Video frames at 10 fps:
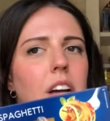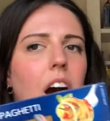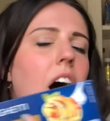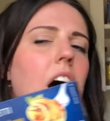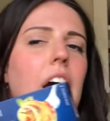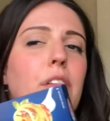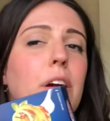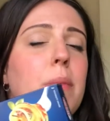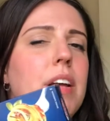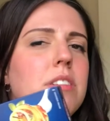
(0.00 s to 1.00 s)
I
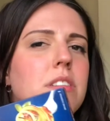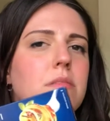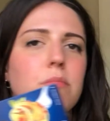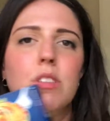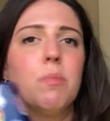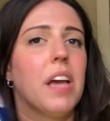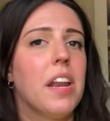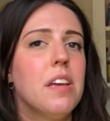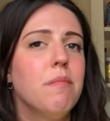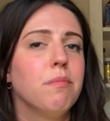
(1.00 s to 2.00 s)
recommend
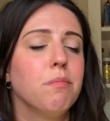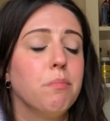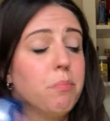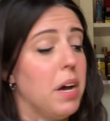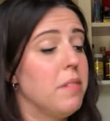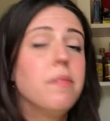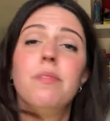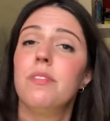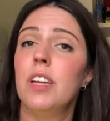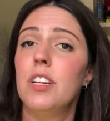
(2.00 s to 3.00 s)
spaghetti, but
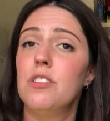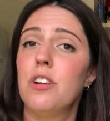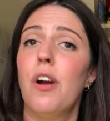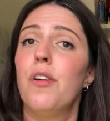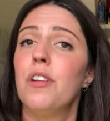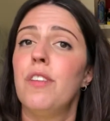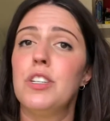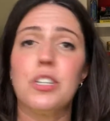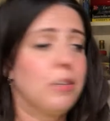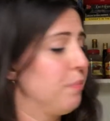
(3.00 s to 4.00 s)
it is your own
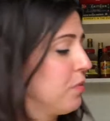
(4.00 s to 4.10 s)
adventure.